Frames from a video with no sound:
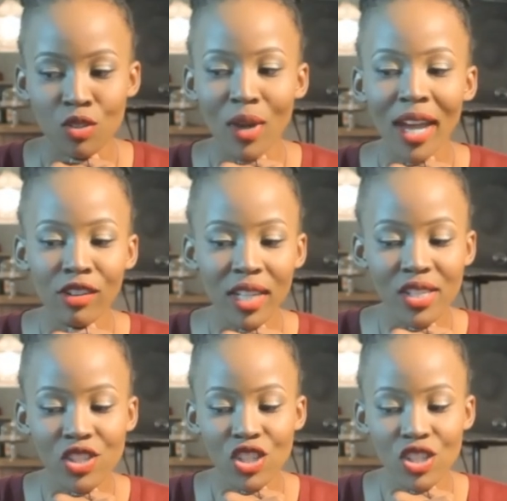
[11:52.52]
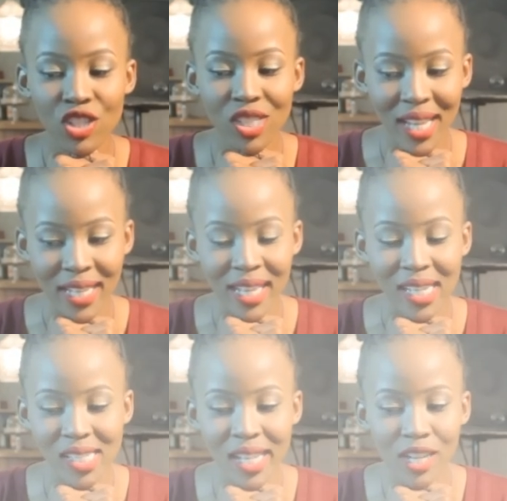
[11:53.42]
So I released Shetla.
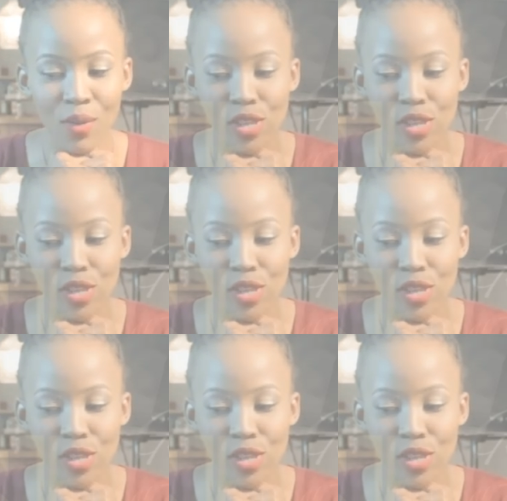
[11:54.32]
Shetla